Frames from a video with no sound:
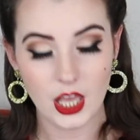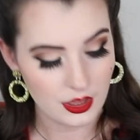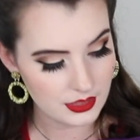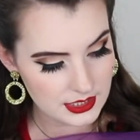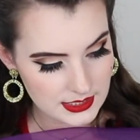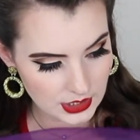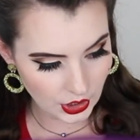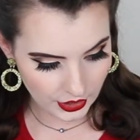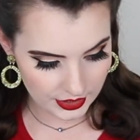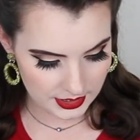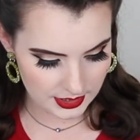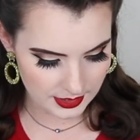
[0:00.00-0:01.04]
The
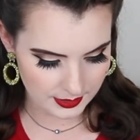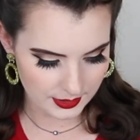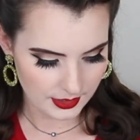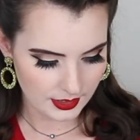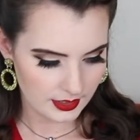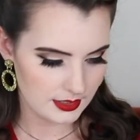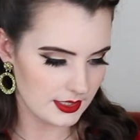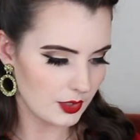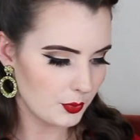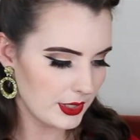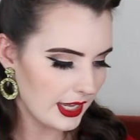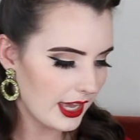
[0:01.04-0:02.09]
skirt. So
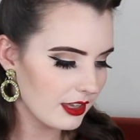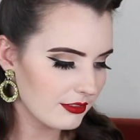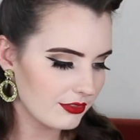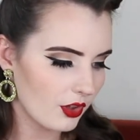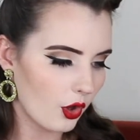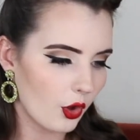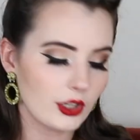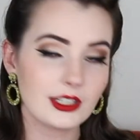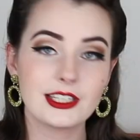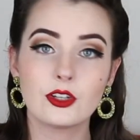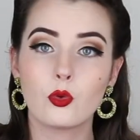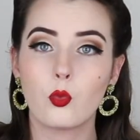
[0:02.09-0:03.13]
we have
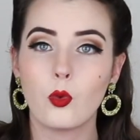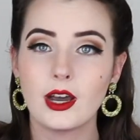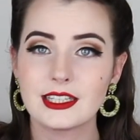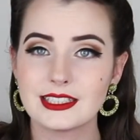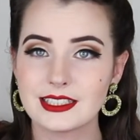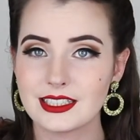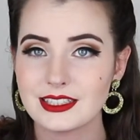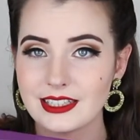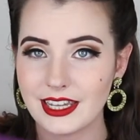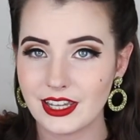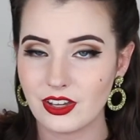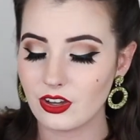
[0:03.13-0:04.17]
only one
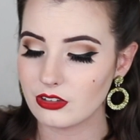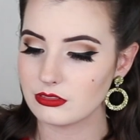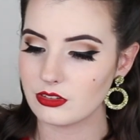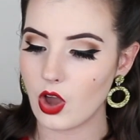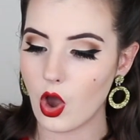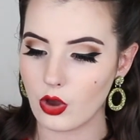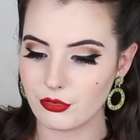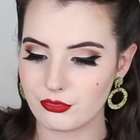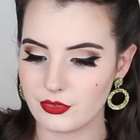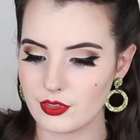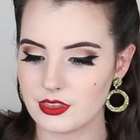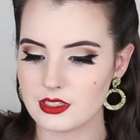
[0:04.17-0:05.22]
layer of
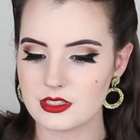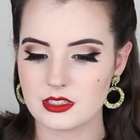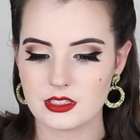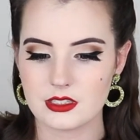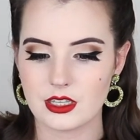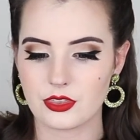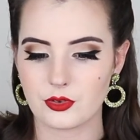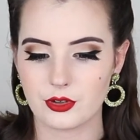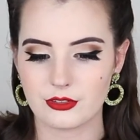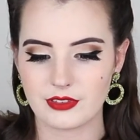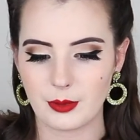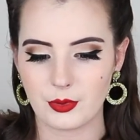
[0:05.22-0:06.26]
this see-through
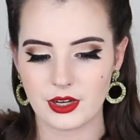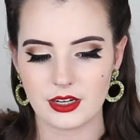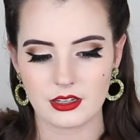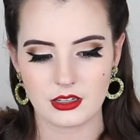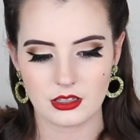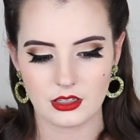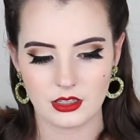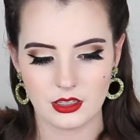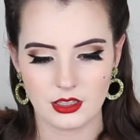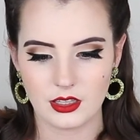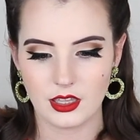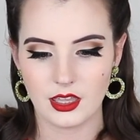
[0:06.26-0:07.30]
fabric.
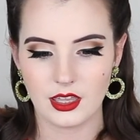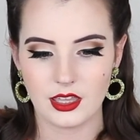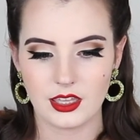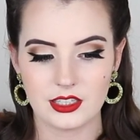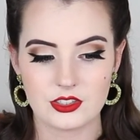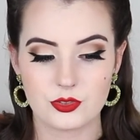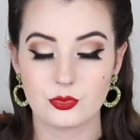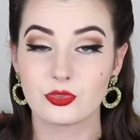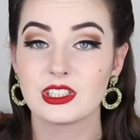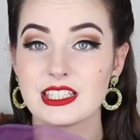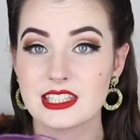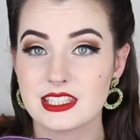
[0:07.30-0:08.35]
It's
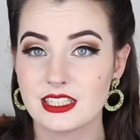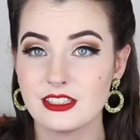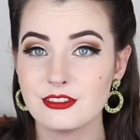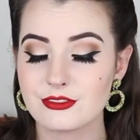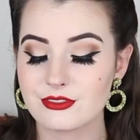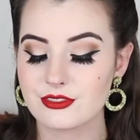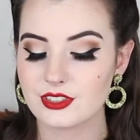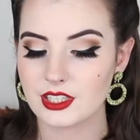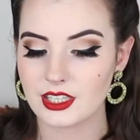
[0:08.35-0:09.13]
really stiff.